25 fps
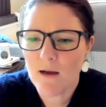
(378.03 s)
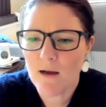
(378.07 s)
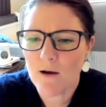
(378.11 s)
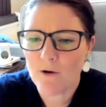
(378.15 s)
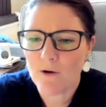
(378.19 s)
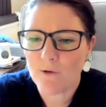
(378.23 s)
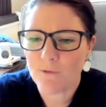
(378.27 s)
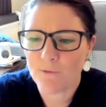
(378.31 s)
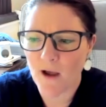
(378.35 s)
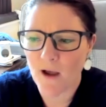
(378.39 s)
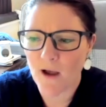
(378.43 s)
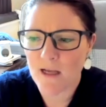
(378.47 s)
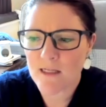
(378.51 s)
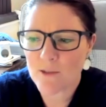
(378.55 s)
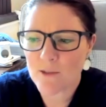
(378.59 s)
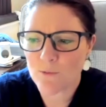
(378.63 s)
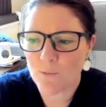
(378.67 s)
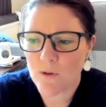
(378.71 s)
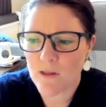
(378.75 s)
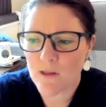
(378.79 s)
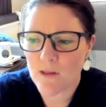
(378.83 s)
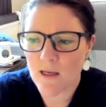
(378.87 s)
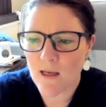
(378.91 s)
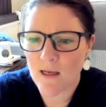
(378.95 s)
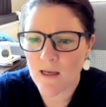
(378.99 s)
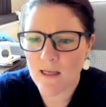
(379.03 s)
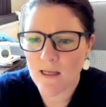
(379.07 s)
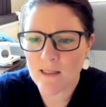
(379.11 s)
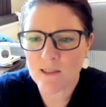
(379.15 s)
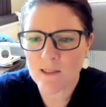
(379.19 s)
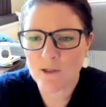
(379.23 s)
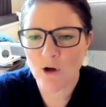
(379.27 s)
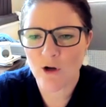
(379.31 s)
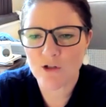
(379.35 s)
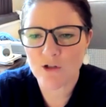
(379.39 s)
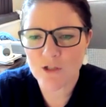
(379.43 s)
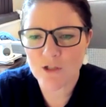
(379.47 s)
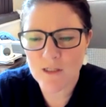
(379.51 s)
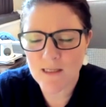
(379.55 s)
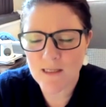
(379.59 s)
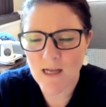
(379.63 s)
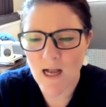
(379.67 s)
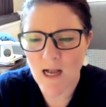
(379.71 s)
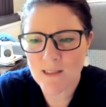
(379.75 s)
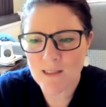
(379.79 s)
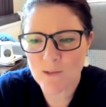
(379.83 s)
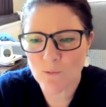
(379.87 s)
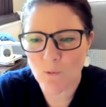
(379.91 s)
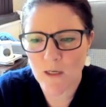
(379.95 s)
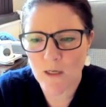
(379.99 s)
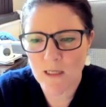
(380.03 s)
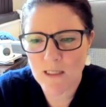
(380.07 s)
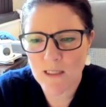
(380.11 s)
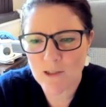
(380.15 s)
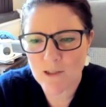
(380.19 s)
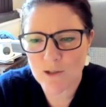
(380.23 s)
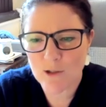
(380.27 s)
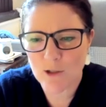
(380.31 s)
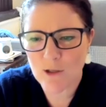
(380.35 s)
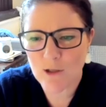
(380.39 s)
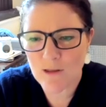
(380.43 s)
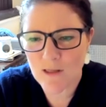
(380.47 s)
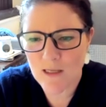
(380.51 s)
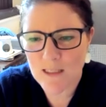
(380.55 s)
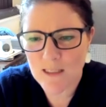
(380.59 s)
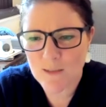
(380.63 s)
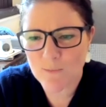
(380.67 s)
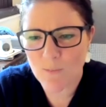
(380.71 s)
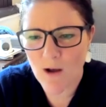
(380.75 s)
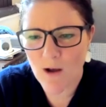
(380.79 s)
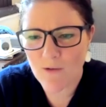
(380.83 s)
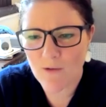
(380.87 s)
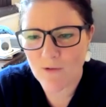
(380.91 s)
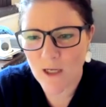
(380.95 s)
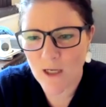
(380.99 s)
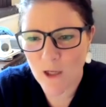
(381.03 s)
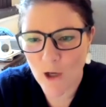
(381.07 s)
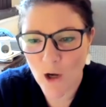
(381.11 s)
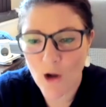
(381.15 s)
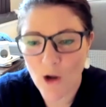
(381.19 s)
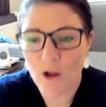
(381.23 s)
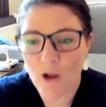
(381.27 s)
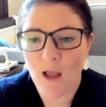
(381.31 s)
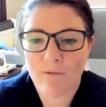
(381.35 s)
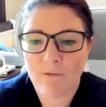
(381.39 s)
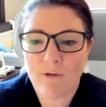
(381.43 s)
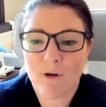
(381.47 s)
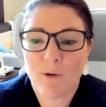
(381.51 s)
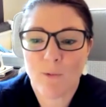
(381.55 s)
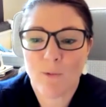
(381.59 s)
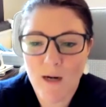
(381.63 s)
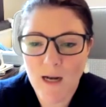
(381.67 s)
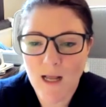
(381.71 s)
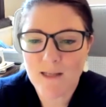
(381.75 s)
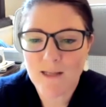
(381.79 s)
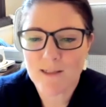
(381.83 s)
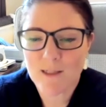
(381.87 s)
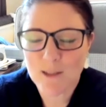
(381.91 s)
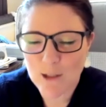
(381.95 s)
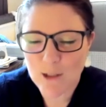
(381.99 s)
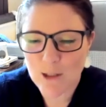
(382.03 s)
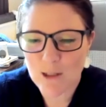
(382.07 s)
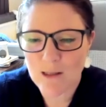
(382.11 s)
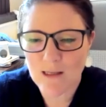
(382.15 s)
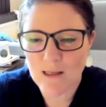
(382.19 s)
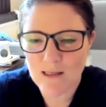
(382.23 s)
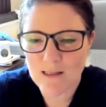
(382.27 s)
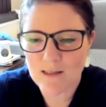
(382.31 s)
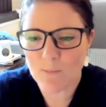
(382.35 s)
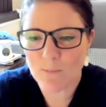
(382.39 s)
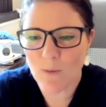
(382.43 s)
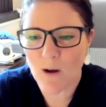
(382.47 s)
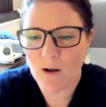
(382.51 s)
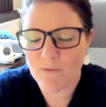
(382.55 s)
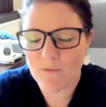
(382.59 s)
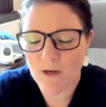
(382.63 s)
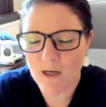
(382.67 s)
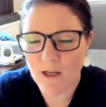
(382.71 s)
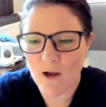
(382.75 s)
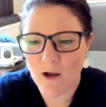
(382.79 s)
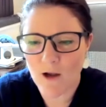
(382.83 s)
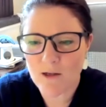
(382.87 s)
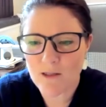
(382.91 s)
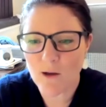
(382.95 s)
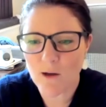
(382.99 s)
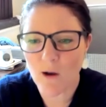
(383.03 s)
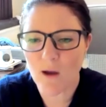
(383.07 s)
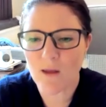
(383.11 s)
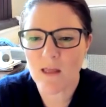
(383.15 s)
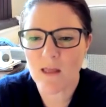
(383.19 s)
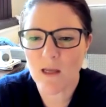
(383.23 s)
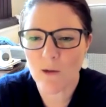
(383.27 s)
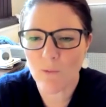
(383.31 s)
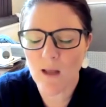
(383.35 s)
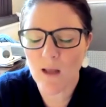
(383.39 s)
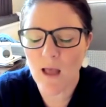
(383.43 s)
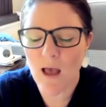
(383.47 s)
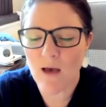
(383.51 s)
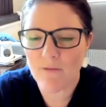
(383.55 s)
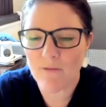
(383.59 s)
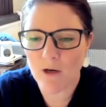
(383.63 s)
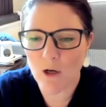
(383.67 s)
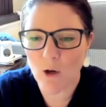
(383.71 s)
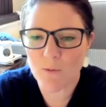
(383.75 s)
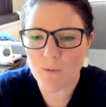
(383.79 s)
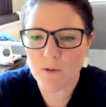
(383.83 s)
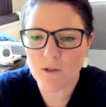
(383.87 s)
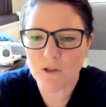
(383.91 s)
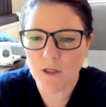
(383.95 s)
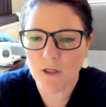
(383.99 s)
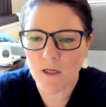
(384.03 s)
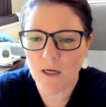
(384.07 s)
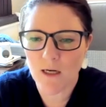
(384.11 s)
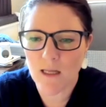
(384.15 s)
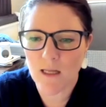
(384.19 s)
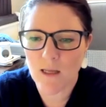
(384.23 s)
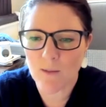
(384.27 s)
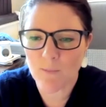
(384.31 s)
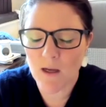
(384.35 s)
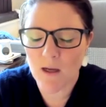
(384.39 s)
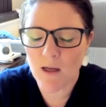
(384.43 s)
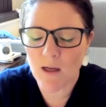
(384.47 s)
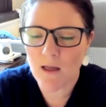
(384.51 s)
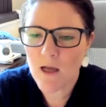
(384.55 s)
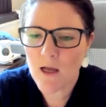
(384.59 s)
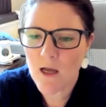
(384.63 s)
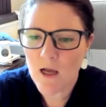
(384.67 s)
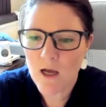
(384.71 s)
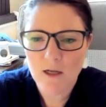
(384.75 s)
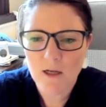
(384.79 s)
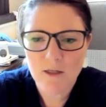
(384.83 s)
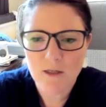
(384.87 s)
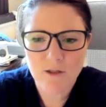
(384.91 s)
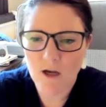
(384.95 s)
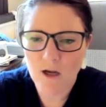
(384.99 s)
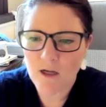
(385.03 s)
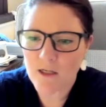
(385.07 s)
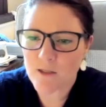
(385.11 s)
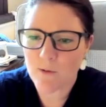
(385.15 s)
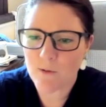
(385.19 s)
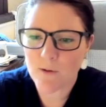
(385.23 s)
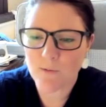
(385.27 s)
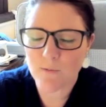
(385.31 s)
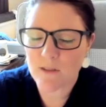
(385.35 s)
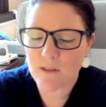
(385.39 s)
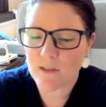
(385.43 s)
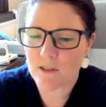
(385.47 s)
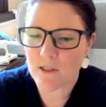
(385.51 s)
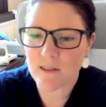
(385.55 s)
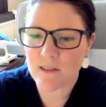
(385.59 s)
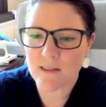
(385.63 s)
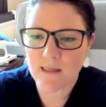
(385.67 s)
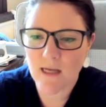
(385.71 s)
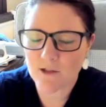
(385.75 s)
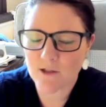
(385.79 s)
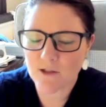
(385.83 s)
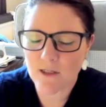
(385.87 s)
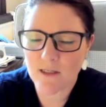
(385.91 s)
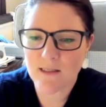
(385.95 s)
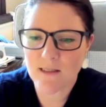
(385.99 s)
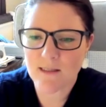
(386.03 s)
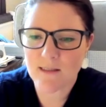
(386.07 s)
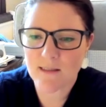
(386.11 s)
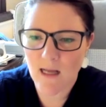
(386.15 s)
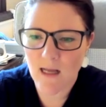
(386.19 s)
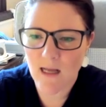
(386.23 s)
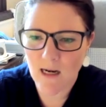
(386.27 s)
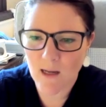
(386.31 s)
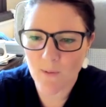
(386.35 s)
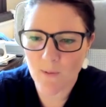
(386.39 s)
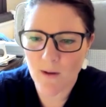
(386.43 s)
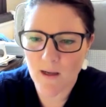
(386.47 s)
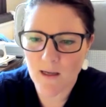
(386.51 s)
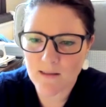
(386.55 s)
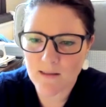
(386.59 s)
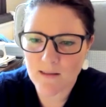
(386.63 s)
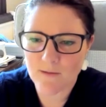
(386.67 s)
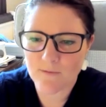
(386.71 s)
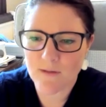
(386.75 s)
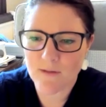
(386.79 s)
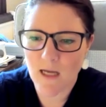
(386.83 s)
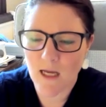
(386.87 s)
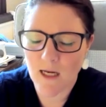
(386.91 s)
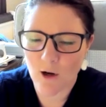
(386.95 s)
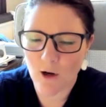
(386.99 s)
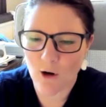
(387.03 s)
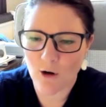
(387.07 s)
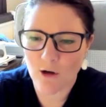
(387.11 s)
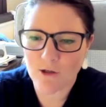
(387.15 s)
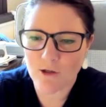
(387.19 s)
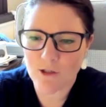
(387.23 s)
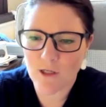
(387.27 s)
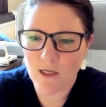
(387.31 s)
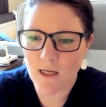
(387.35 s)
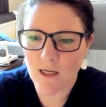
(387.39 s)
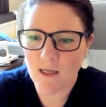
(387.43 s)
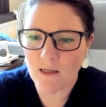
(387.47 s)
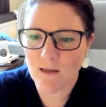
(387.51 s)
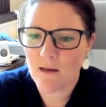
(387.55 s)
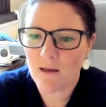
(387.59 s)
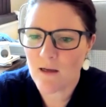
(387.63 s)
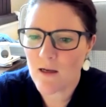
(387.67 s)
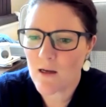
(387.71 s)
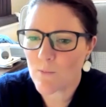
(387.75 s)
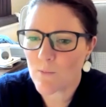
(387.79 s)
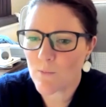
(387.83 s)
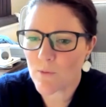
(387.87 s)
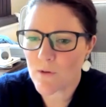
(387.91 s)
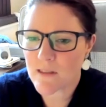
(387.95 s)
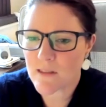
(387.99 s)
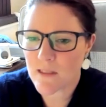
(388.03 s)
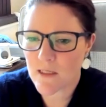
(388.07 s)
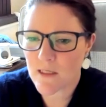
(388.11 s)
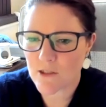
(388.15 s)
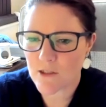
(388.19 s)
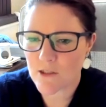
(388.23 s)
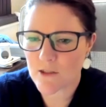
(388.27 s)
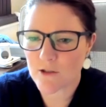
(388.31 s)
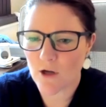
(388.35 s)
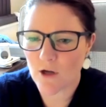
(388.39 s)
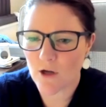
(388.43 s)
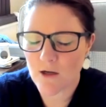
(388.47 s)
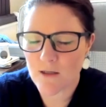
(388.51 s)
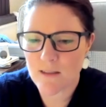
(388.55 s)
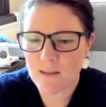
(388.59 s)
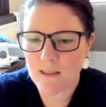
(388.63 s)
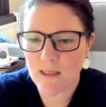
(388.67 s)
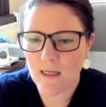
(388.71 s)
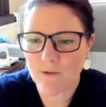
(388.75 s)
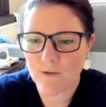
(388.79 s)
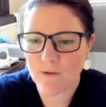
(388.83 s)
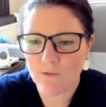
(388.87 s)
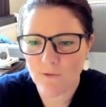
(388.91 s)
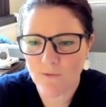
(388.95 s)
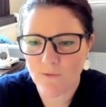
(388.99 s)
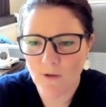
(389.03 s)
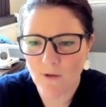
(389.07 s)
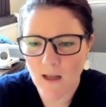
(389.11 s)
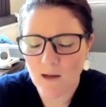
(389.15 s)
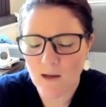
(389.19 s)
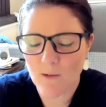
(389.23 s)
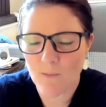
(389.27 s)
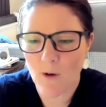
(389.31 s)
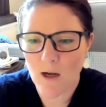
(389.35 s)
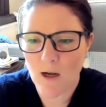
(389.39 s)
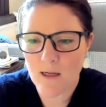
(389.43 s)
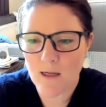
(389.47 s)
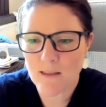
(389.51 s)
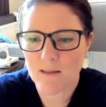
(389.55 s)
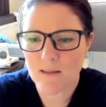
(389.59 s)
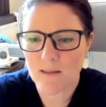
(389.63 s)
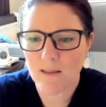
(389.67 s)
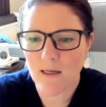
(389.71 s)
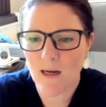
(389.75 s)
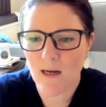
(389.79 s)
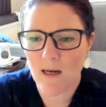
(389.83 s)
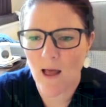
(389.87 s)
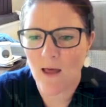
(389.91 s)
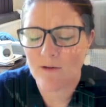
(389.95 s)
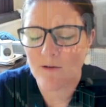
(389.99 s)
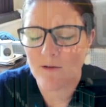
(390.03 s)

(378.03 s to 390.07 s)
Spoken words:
faced with it's not just us wanting to do things by video, everyone has to do things by video. So I think we have an opportunity, but DoseMe was just such a stellar piece of technology, precision dosing for vancomycin and other